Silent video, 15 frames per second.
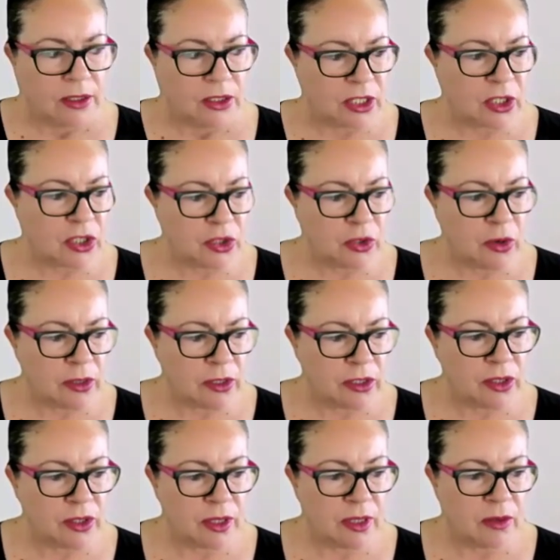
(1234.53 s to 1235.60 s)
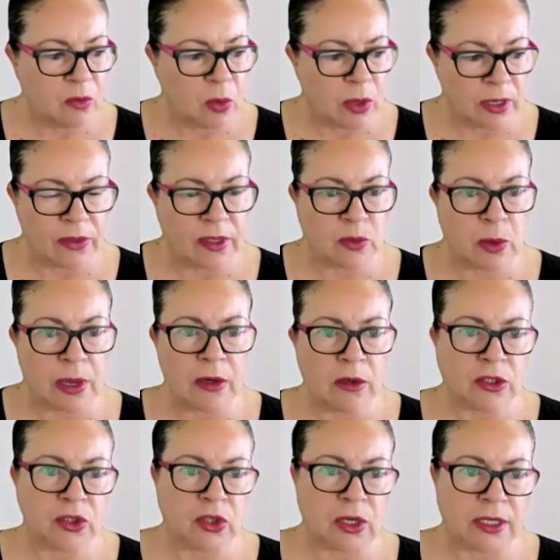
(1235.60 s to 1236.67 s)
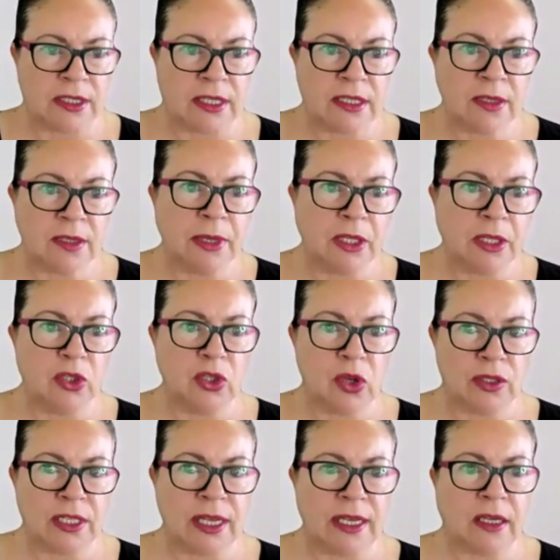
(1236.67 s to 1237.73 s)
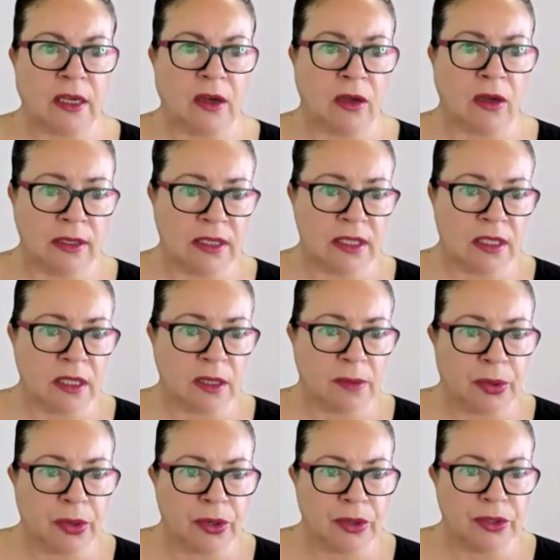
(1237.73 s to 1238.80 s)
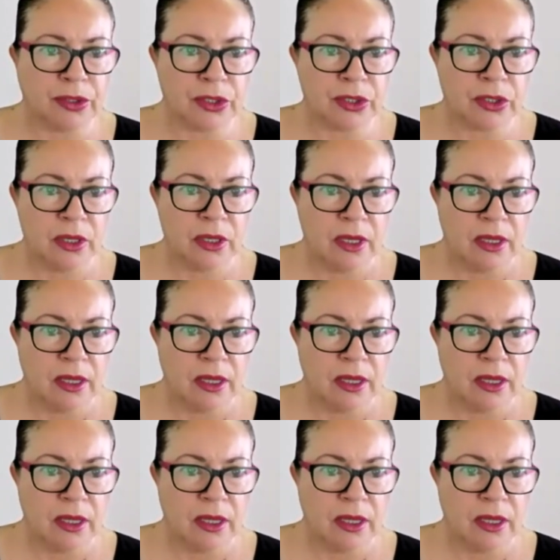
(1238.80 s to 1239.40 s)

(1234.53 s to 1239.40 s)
Just because you're on one of these weight loss drugs doesn't mean you don't take a holistic approach.